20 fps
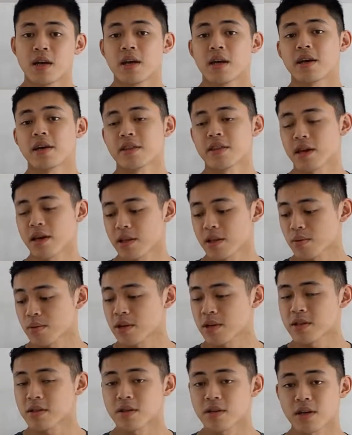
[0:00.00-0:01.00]
and the other
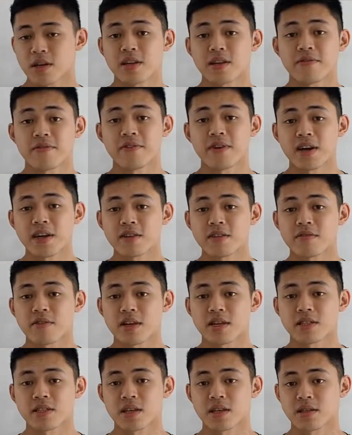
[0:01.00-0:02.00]
one in a finer
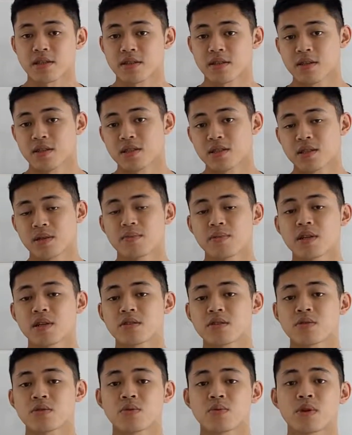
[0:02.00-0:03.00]
grind size,
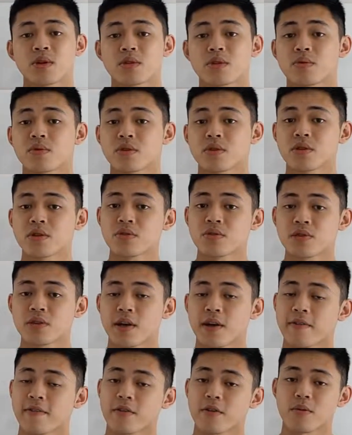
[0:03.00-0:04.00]
similar to what you would use
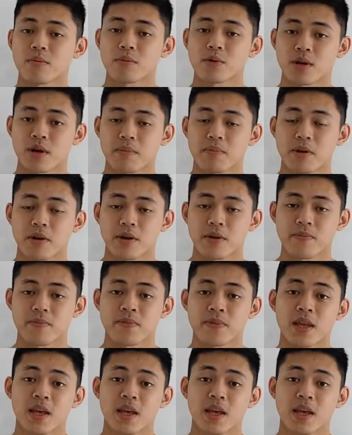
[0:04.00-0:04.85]
for a mocha pot.